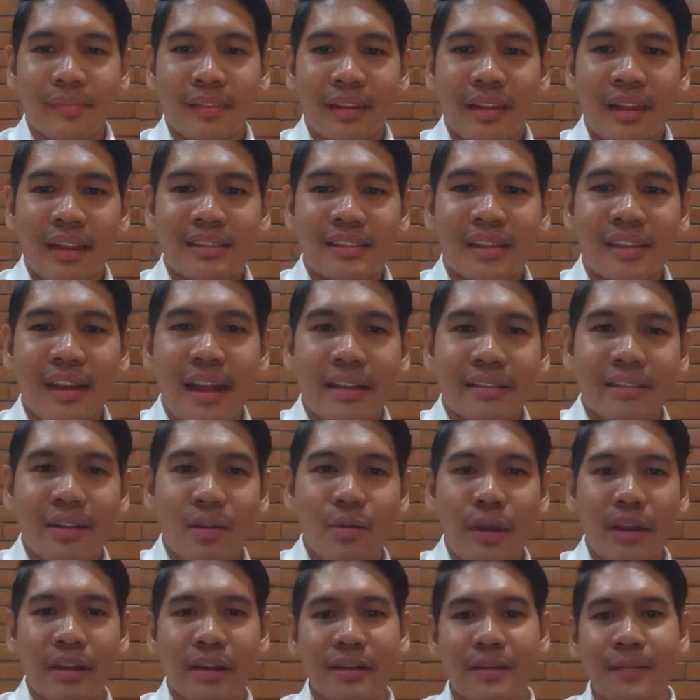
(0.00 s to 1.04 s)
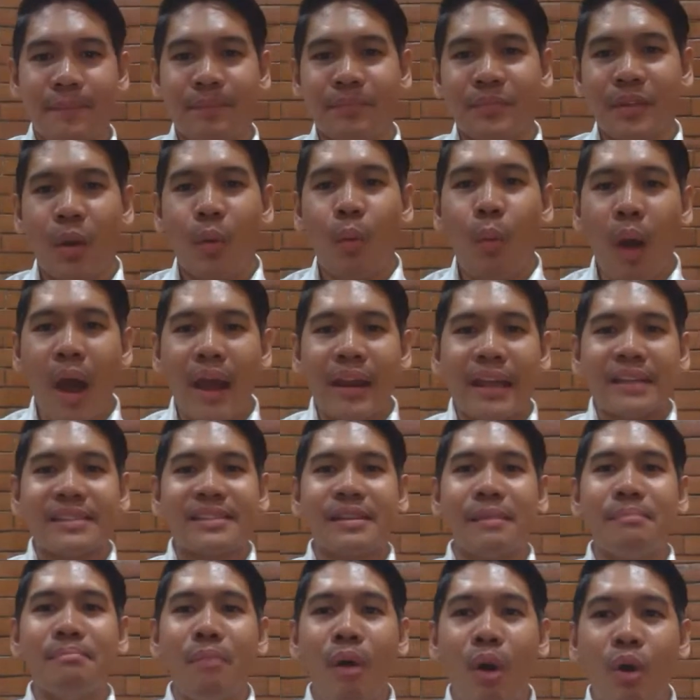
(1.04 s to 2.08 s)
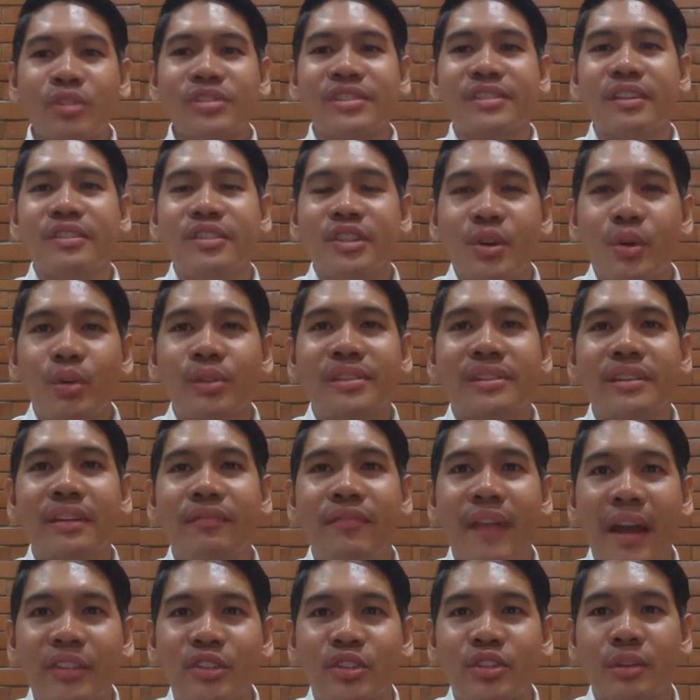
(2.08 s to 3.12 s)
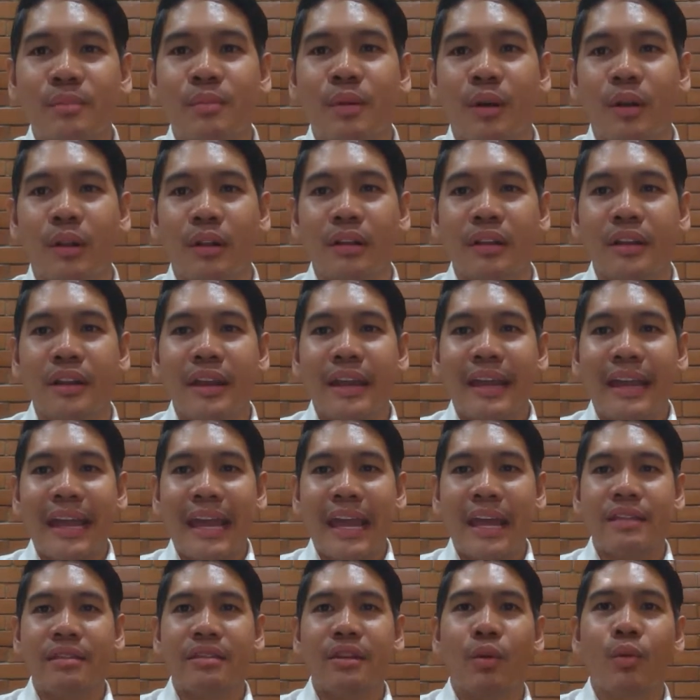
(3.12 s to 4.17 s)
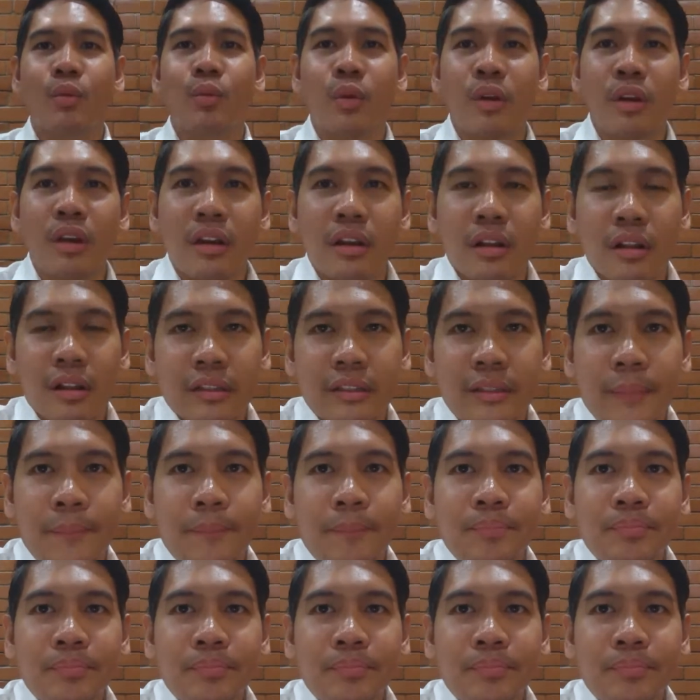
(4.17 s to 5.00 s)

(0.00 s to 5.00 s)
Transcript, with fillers: Let's select a winner. What is the most used vegetable in the world?